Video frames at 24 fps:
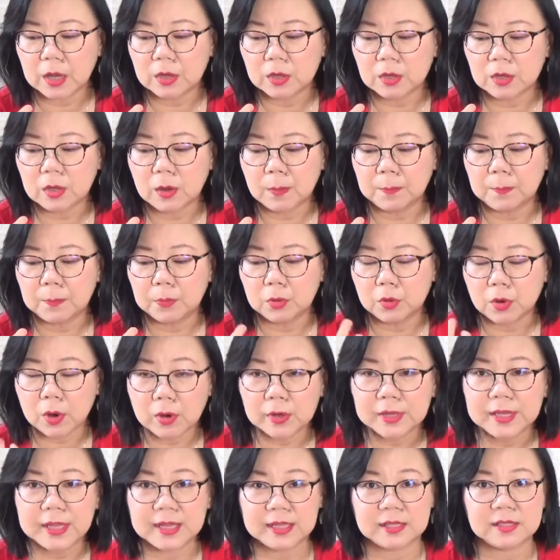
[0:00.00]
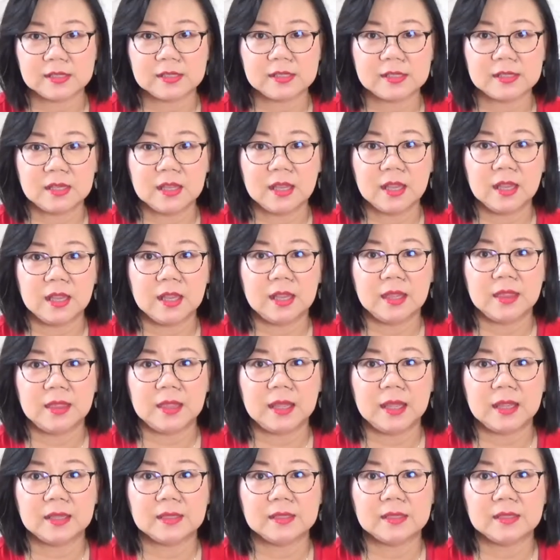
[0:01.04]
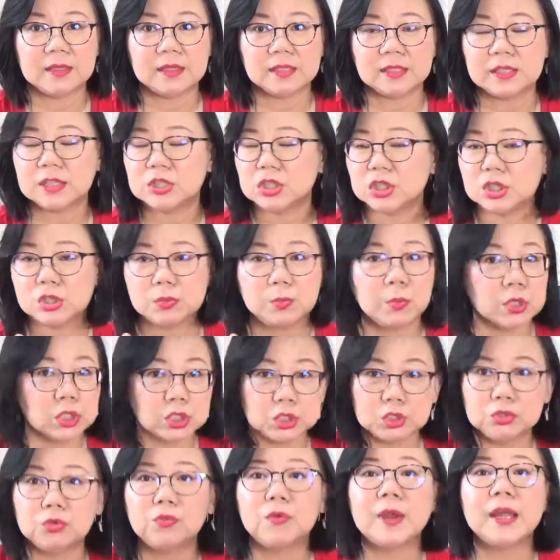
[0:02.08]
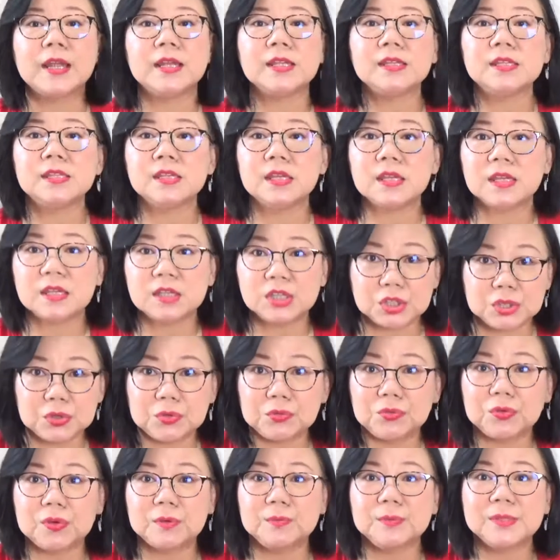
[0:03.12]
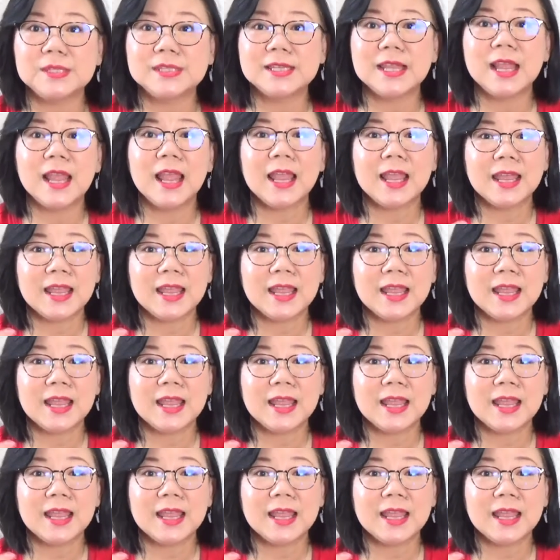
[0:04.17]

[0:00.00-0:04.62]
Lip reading: your products that such as moisturizer, serums,